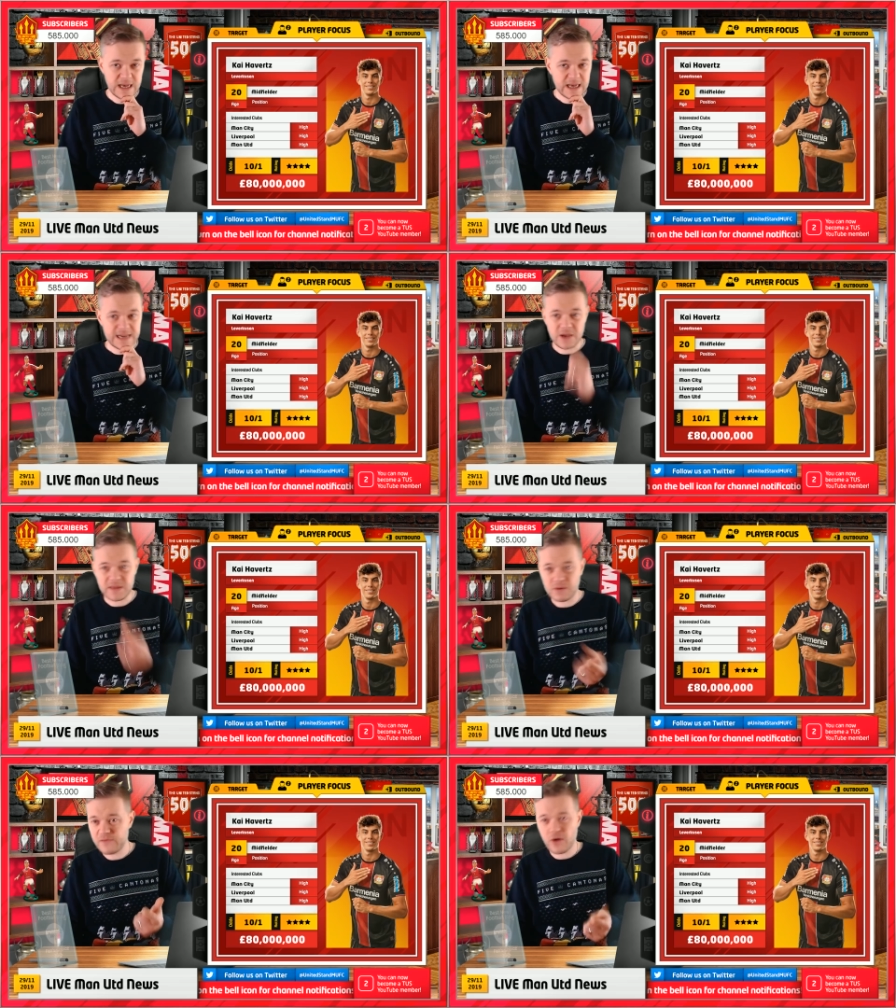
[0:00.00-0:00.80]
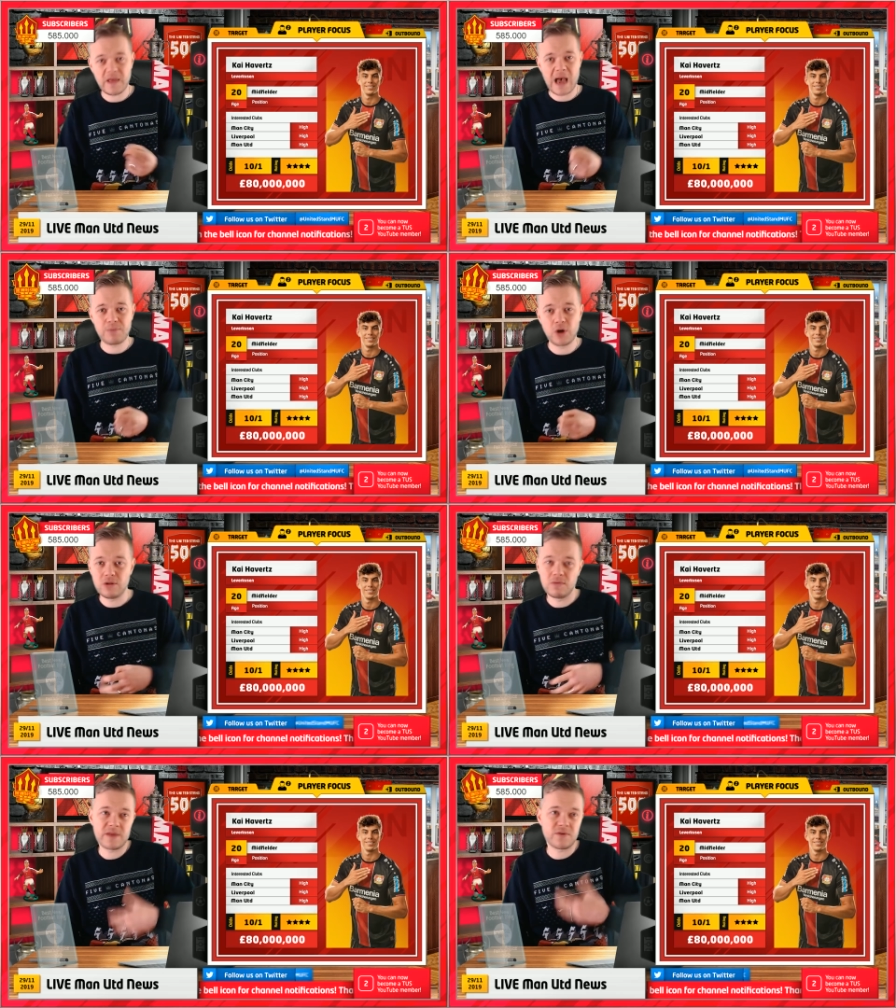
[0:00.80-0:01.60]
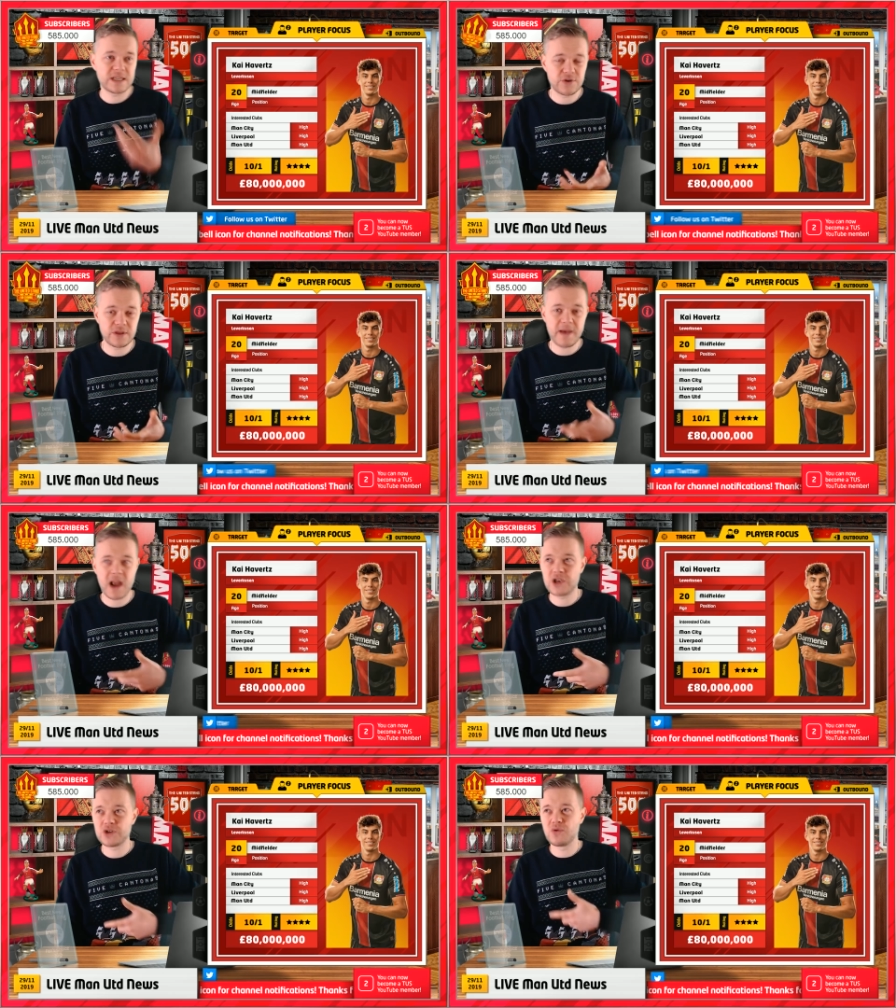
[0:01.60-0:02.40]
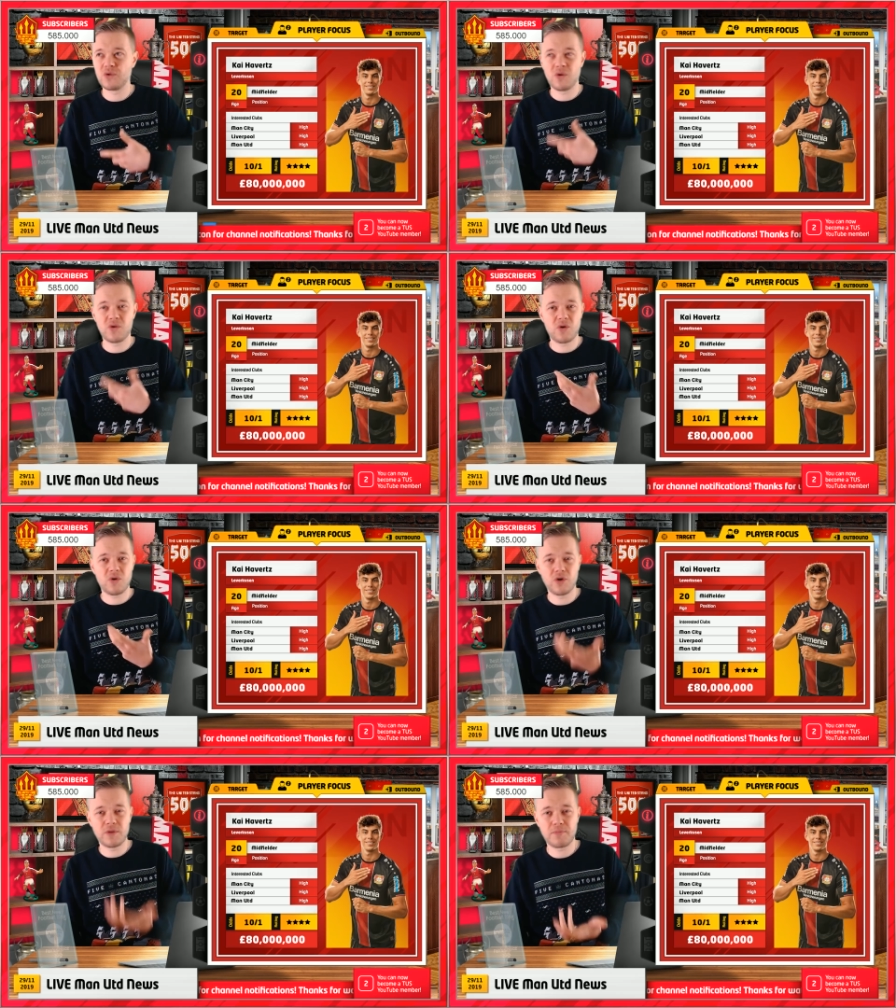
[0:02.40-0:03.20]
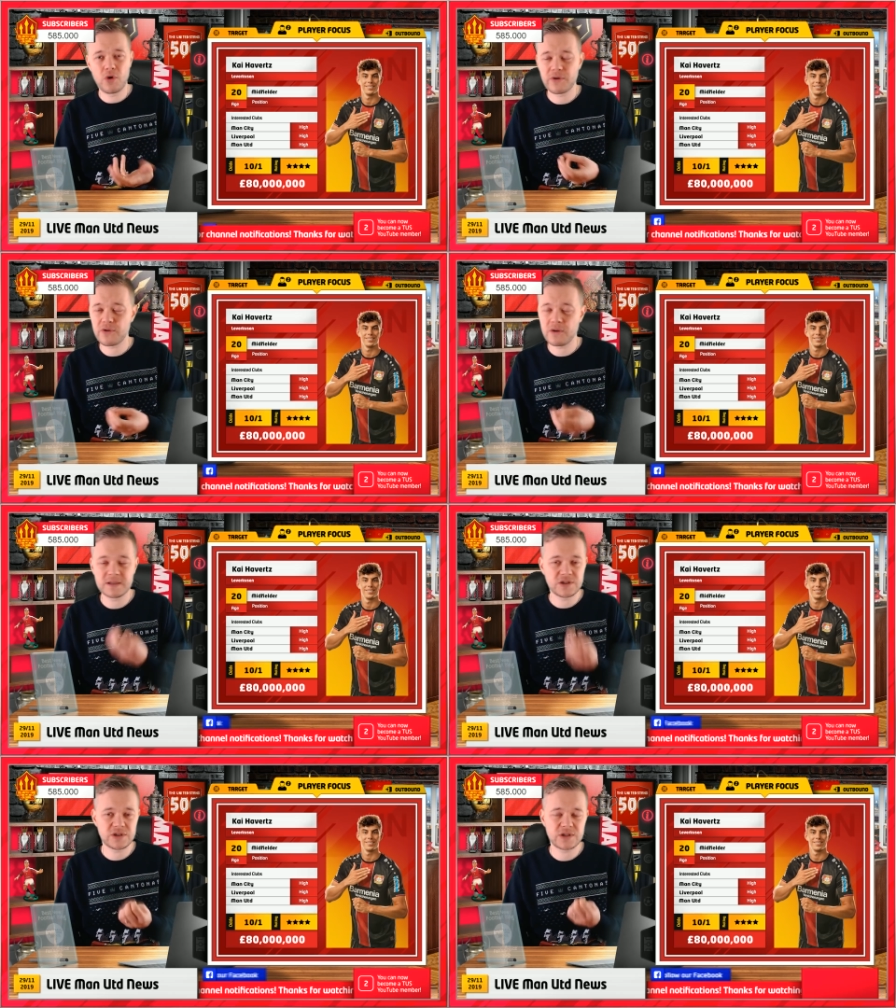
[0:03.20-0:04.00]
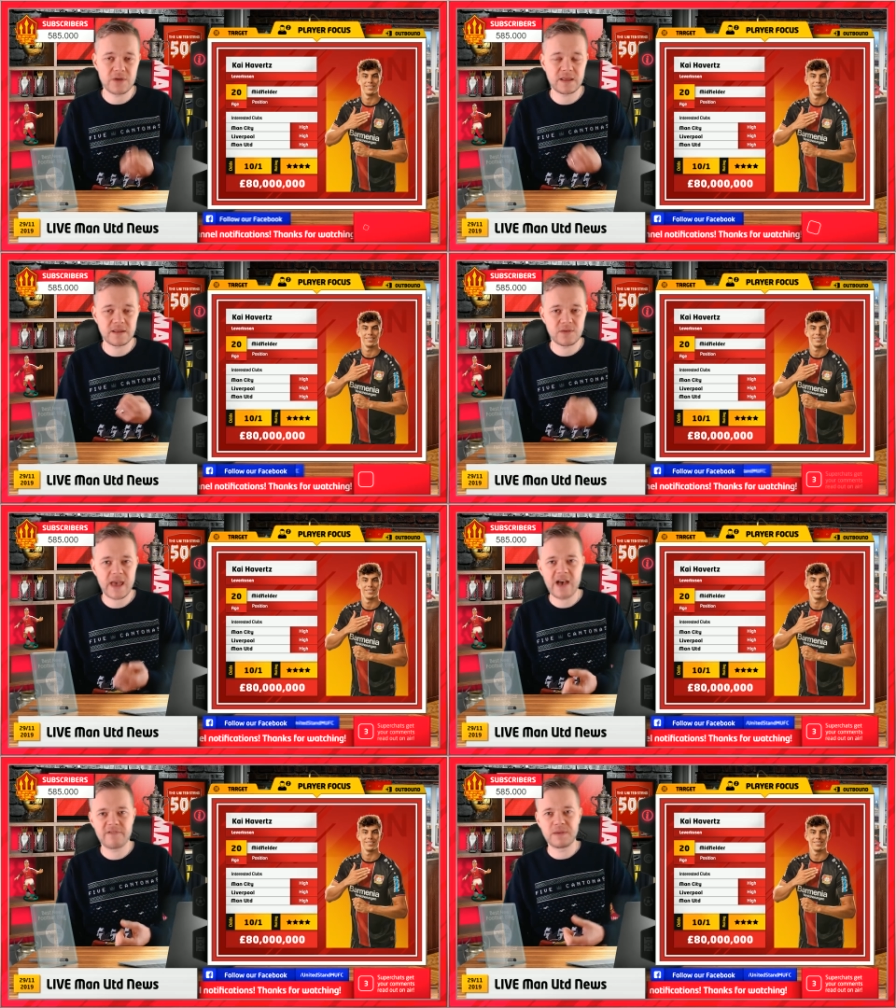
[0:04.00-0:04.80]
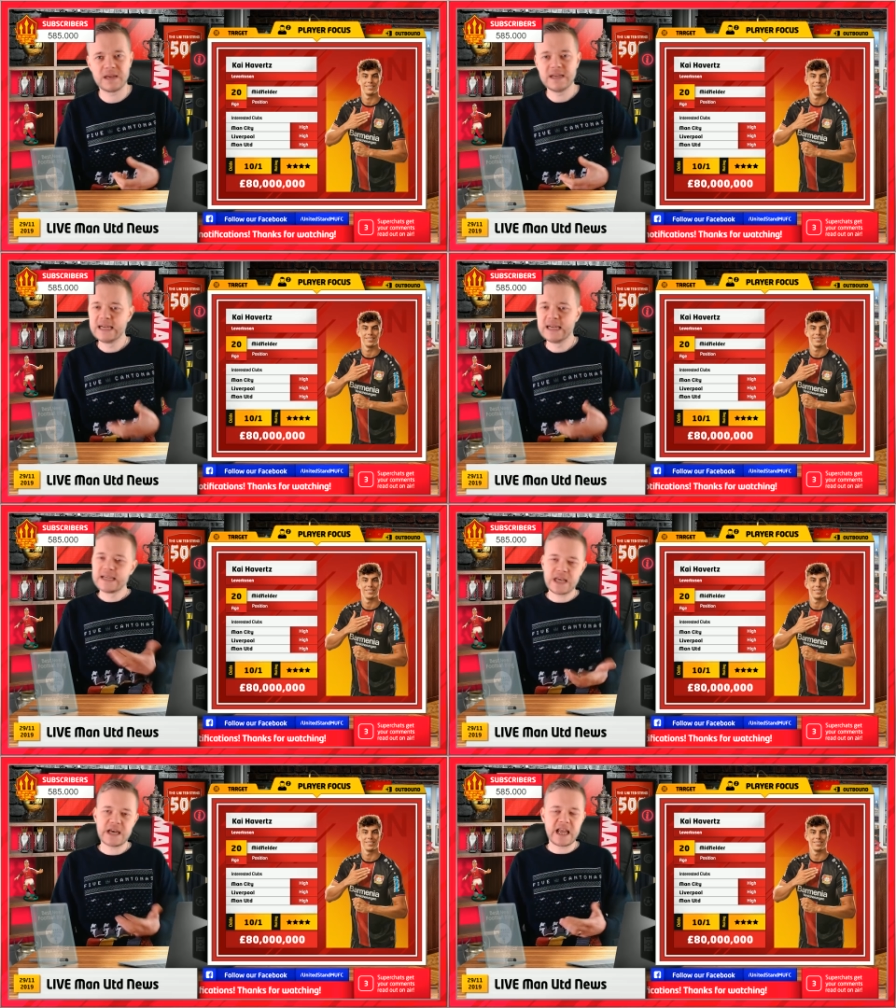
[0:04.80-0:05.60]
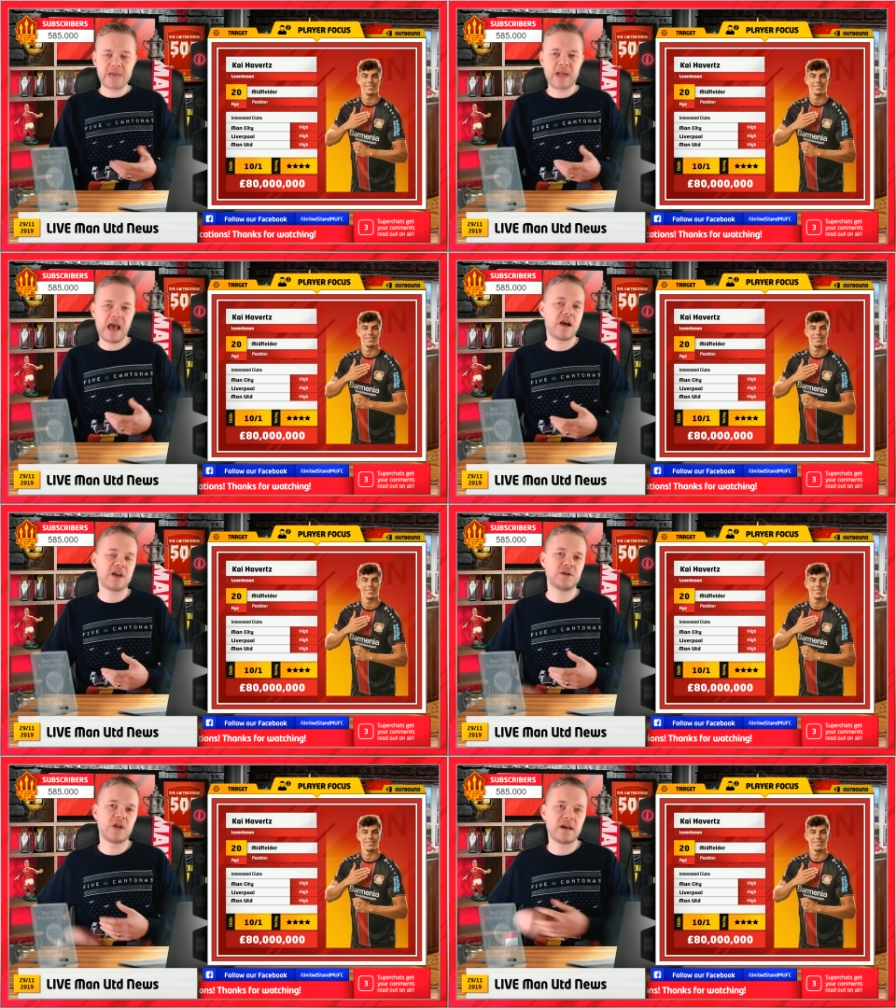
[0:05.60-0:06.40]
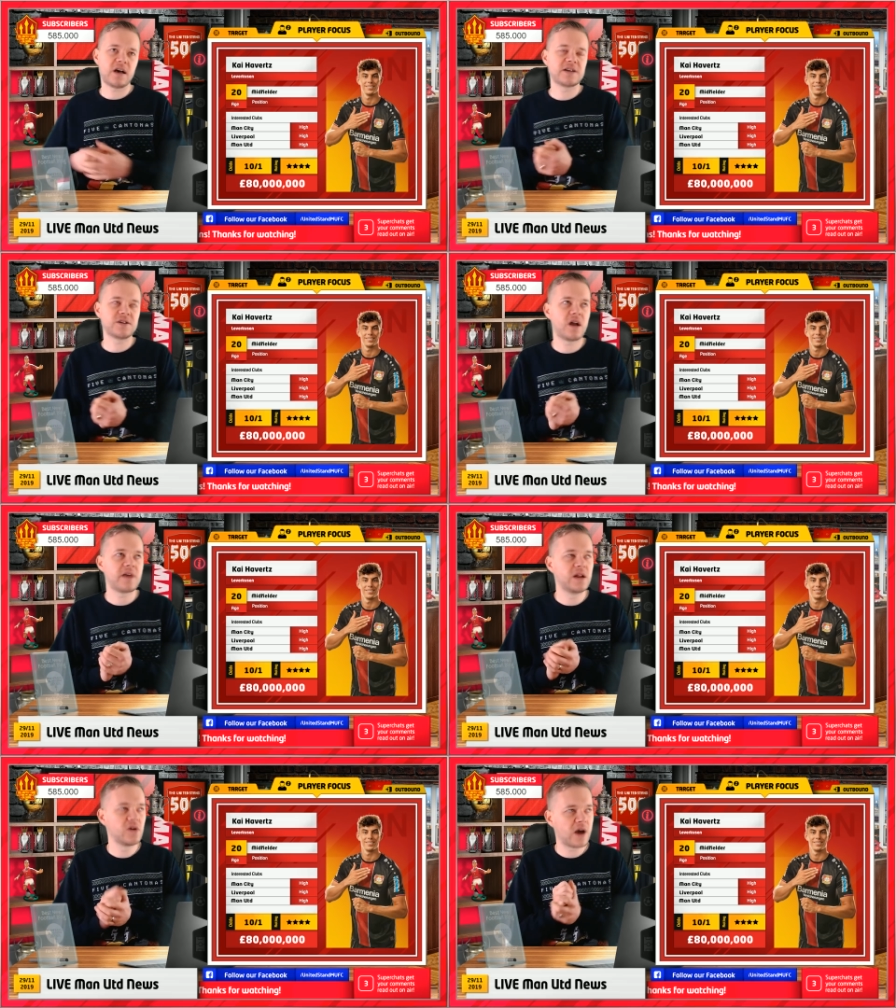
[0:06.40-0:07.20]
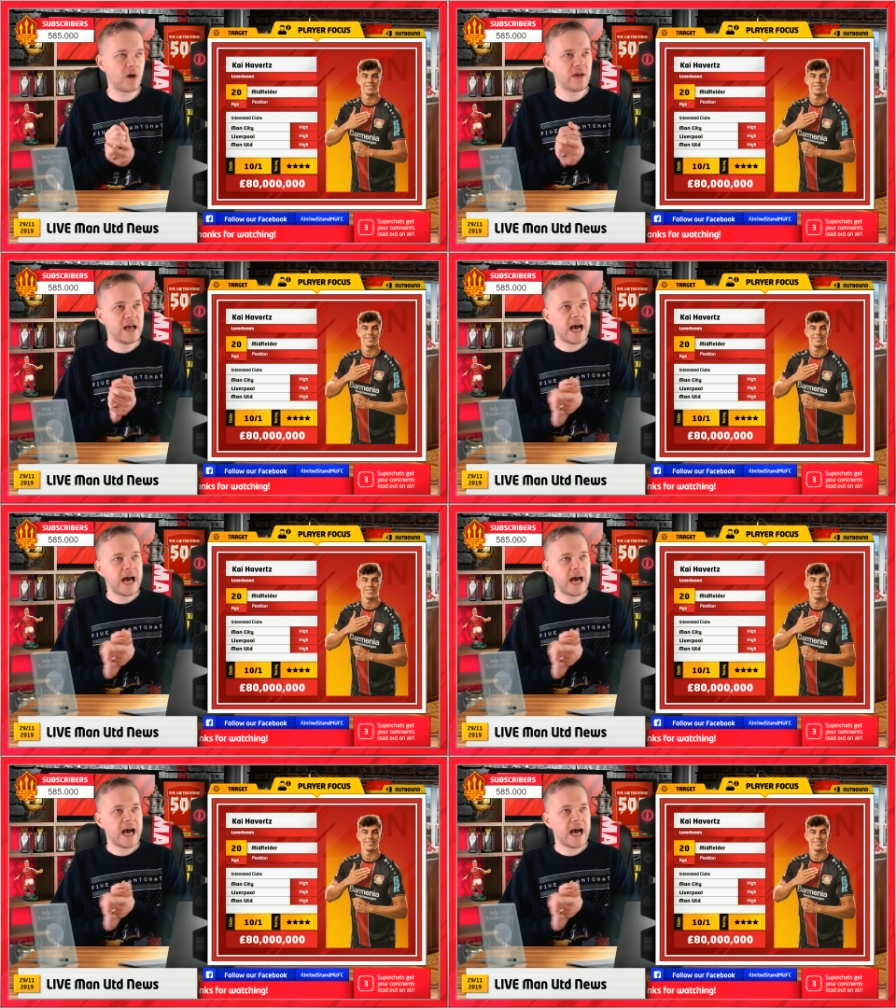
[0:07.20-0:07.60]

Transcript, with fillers: I don't think we've got that pull, whether it's through the manager or, or, or the poor recruitment. I just don't think that we have. But certainly a player I do like. I do like the look of.